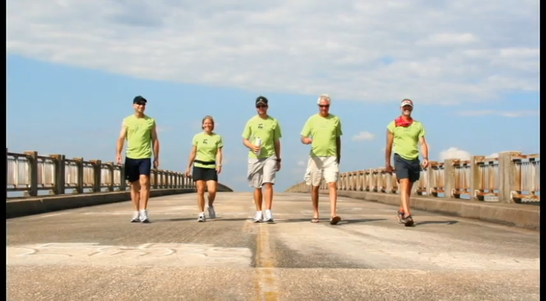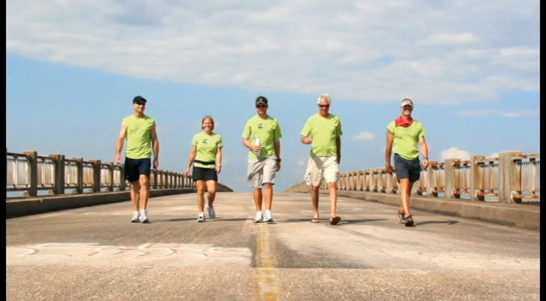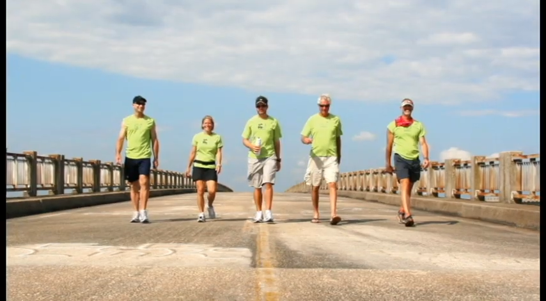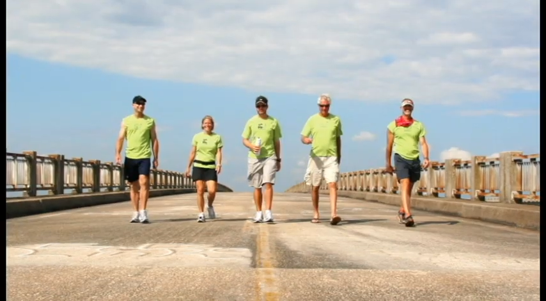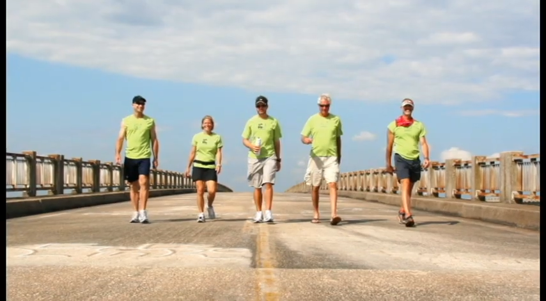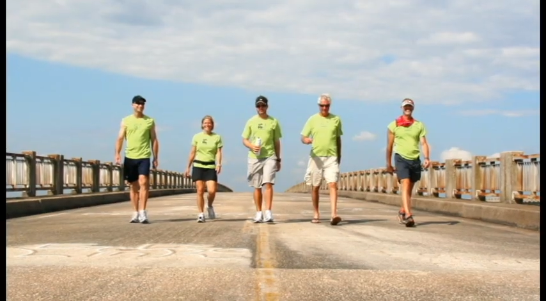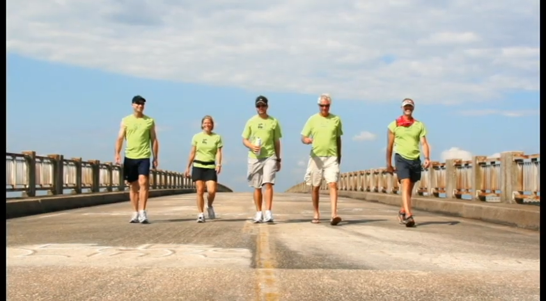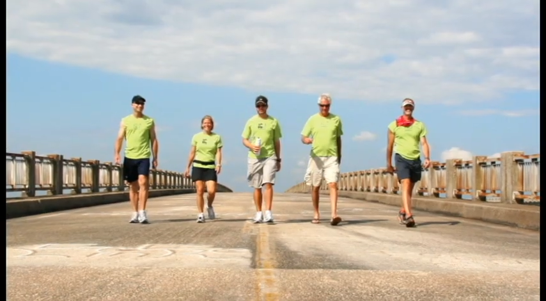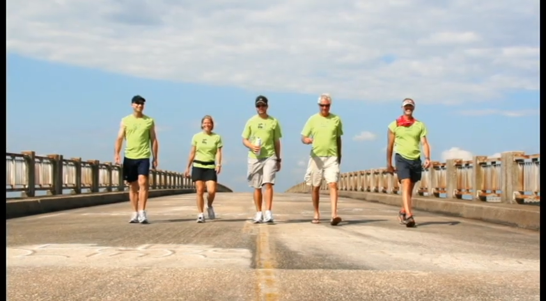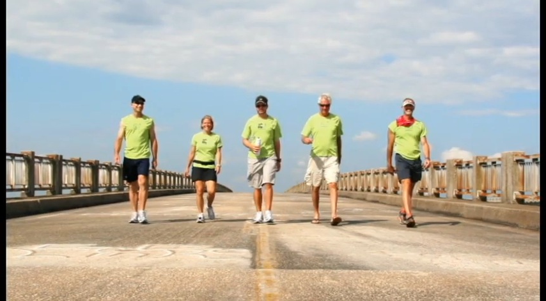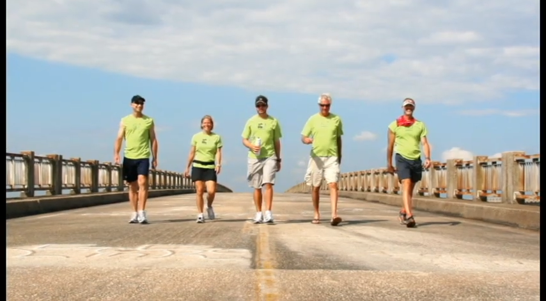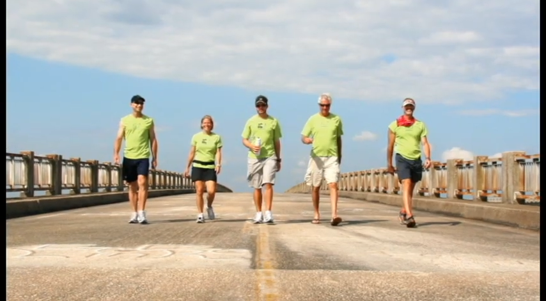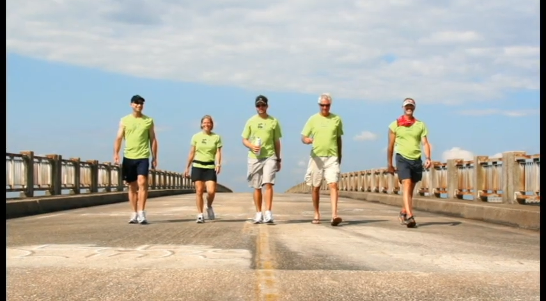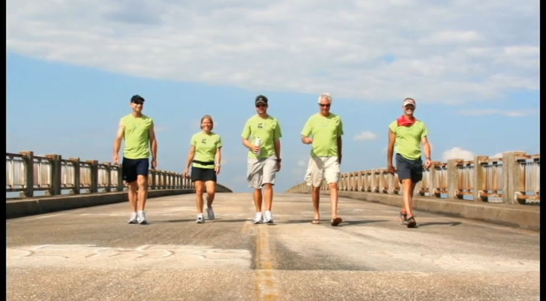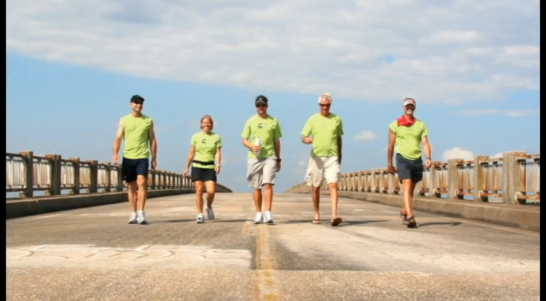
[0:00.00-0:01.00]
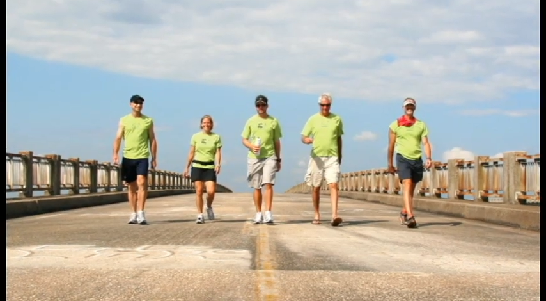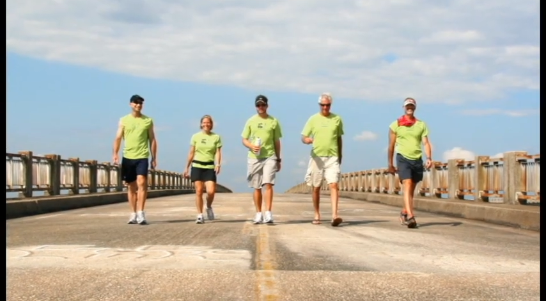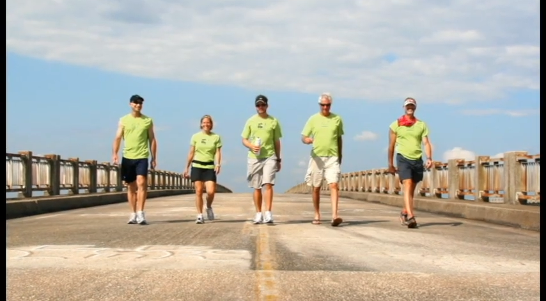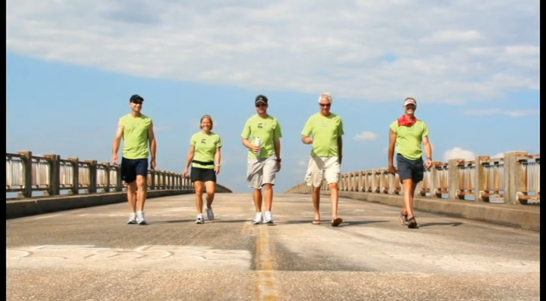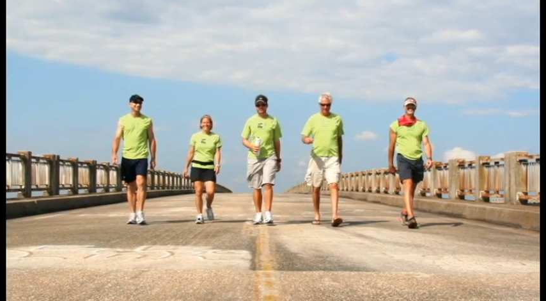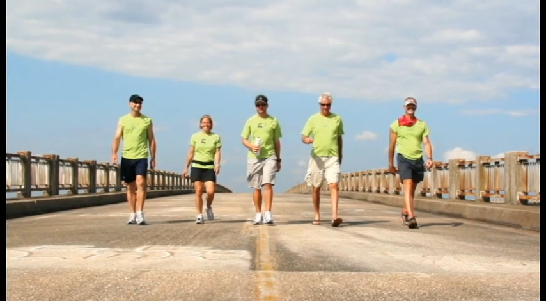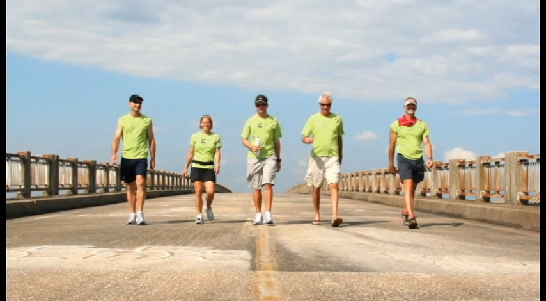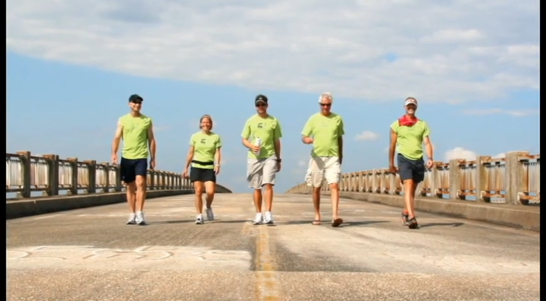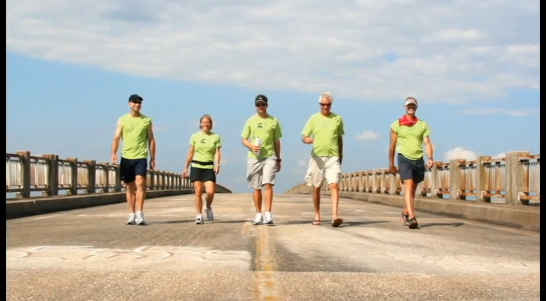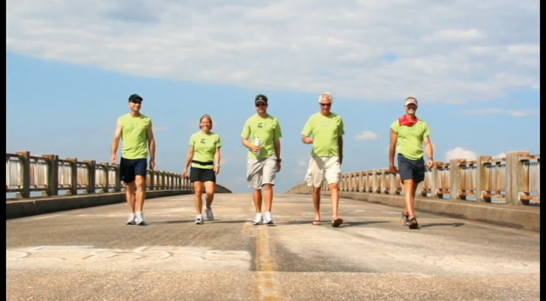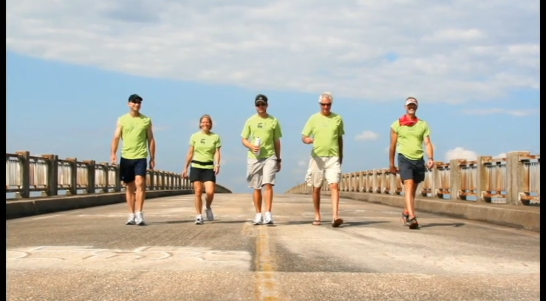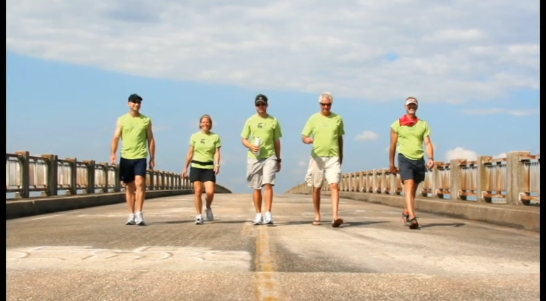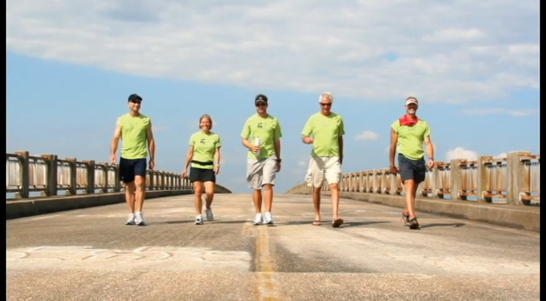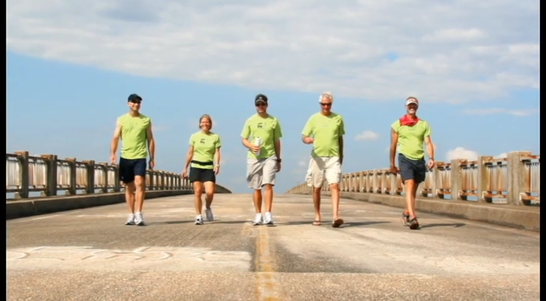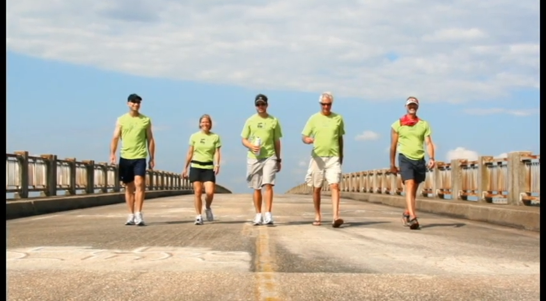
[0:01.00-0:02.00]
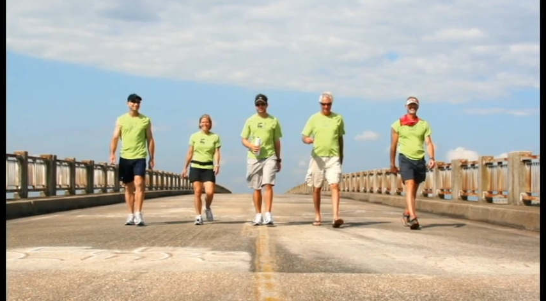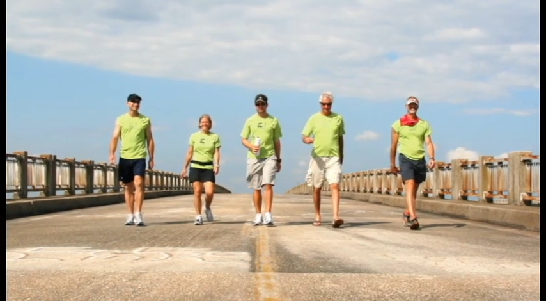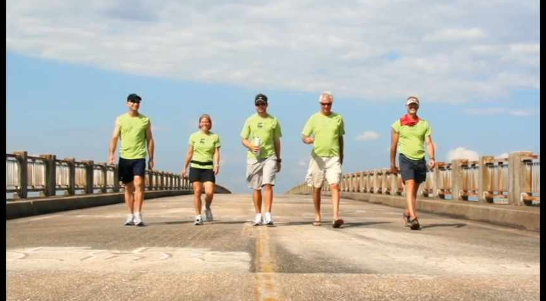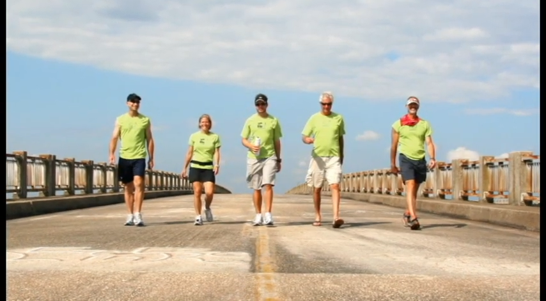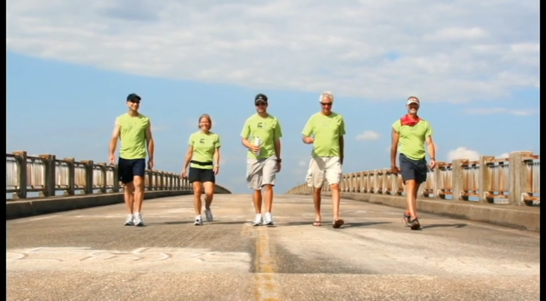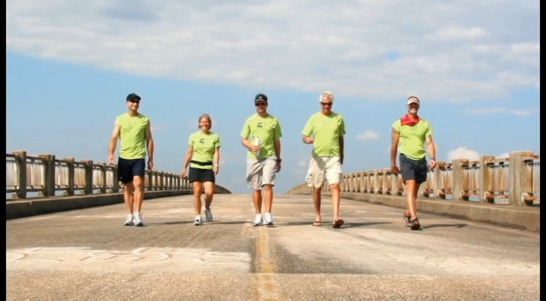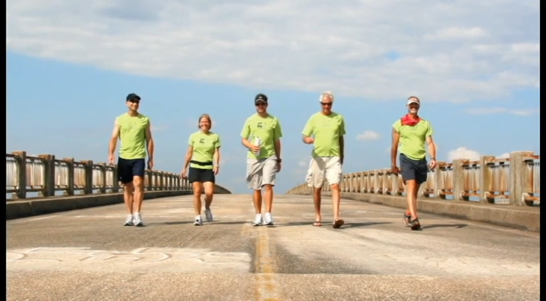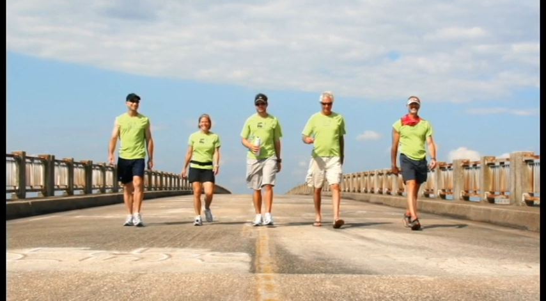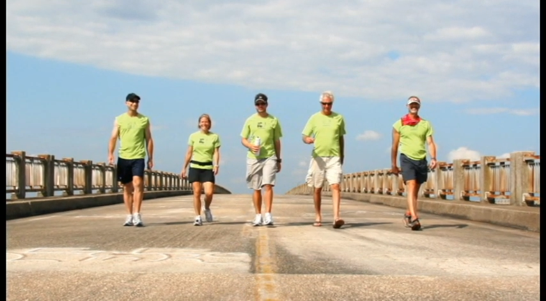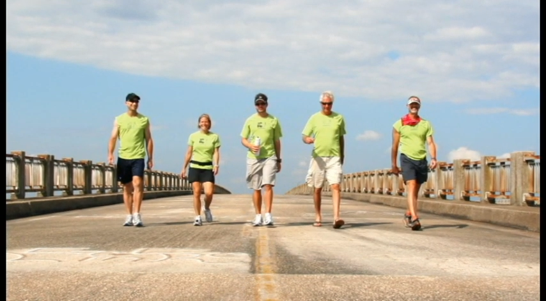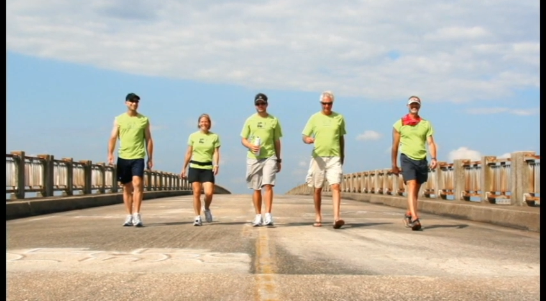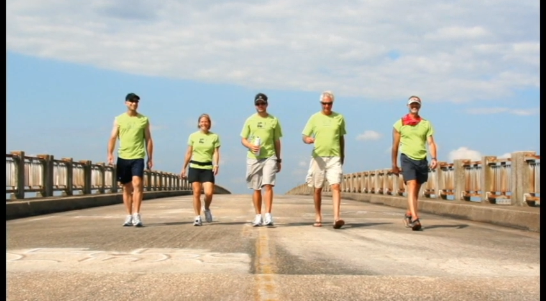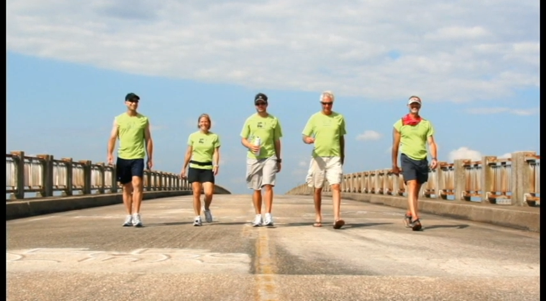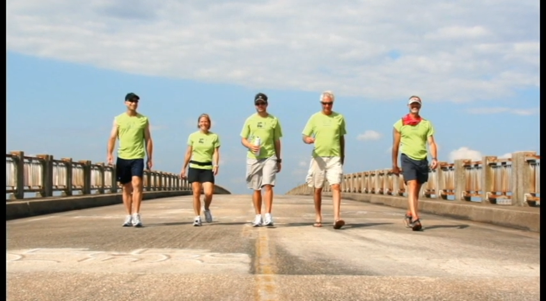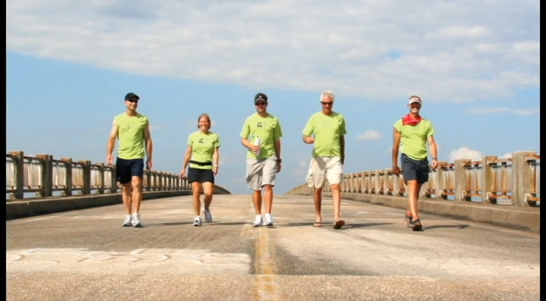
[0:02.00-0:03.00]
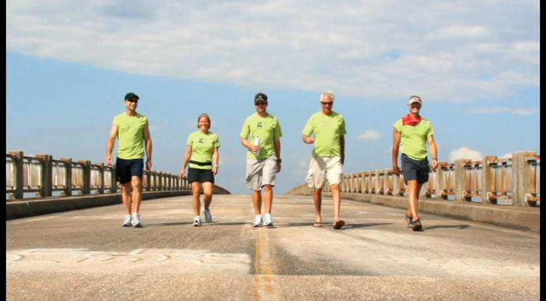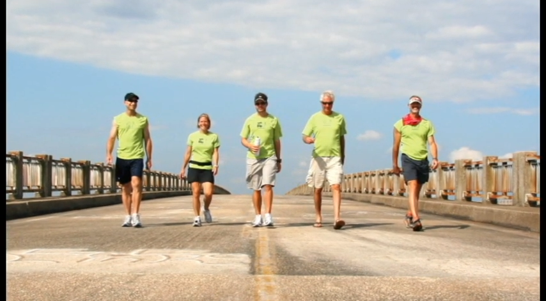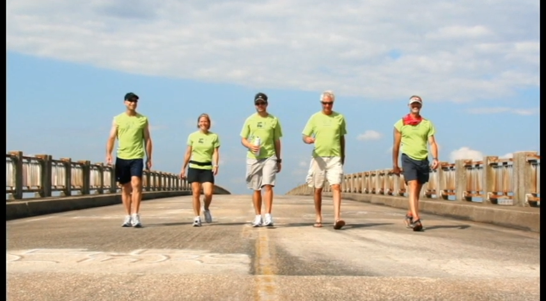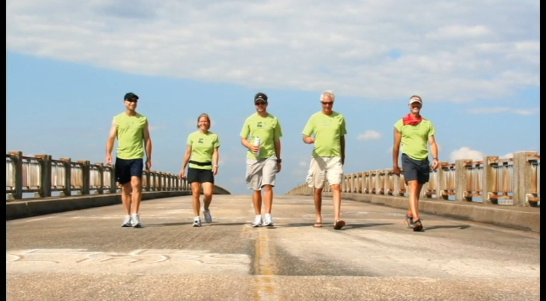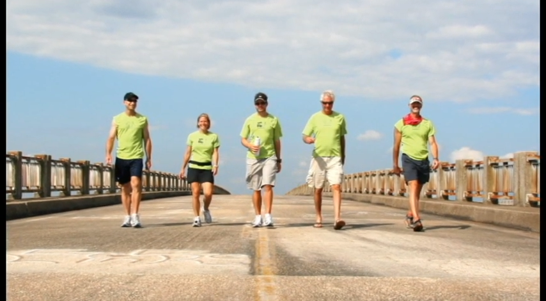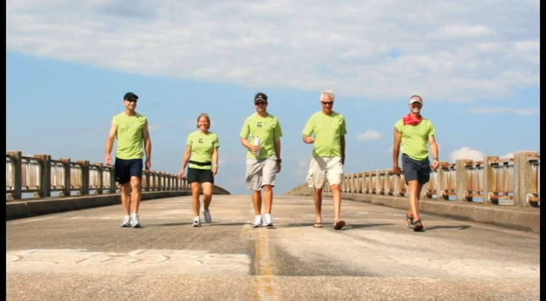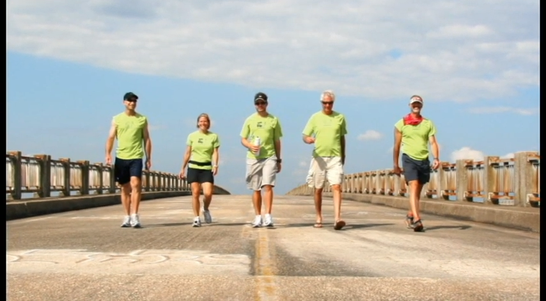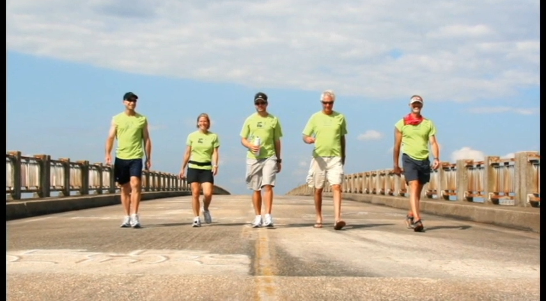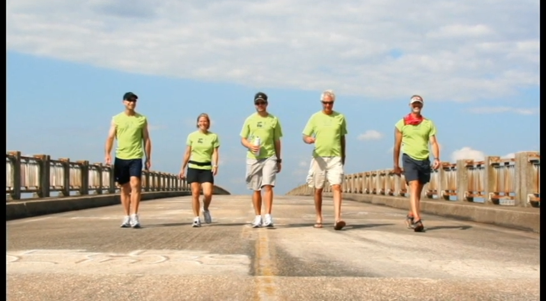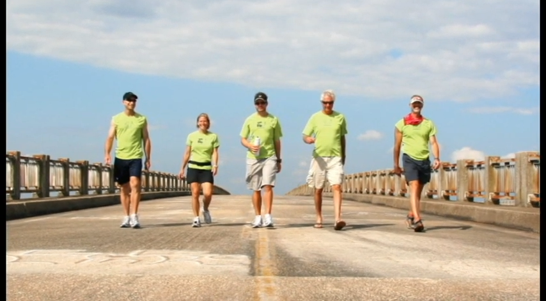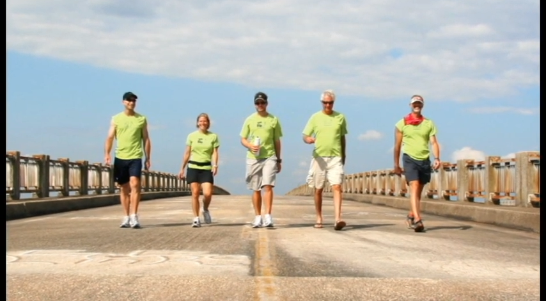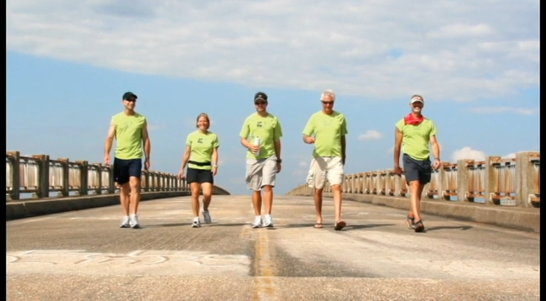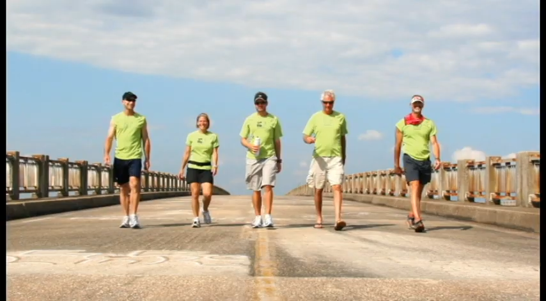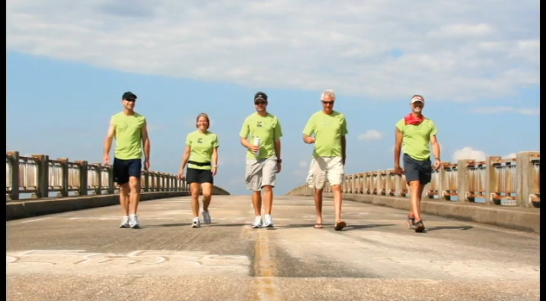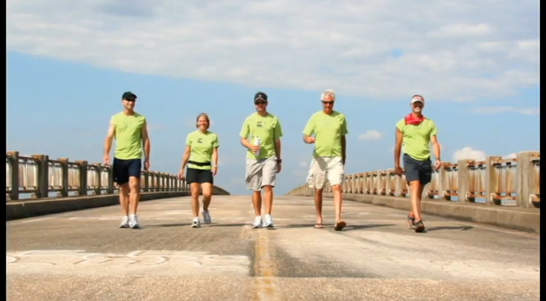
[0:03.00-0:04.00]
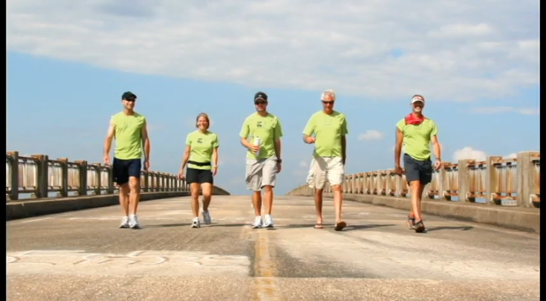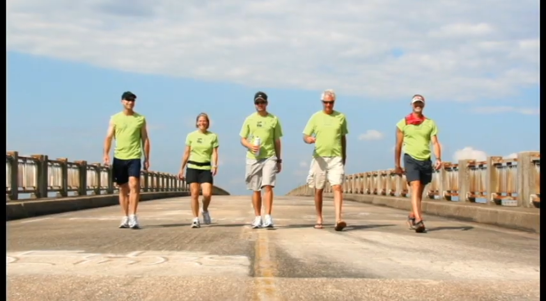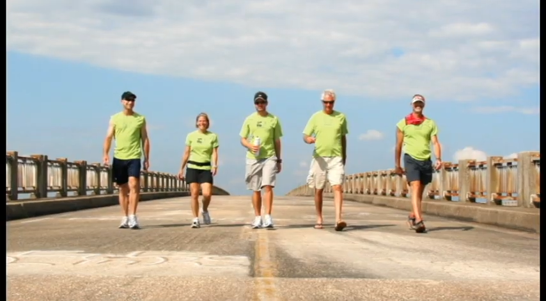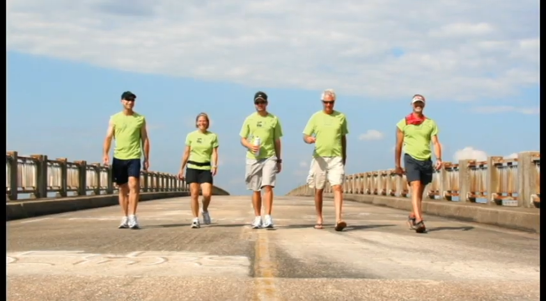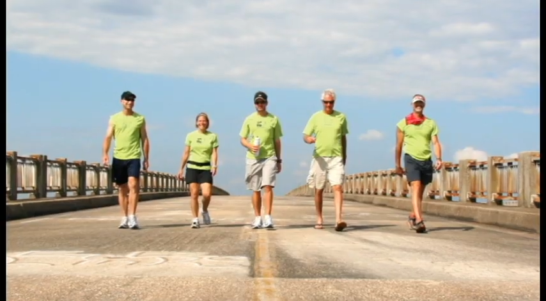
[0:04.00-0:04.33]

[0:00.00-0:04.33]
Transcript: No face is visible, so there are no lips to read.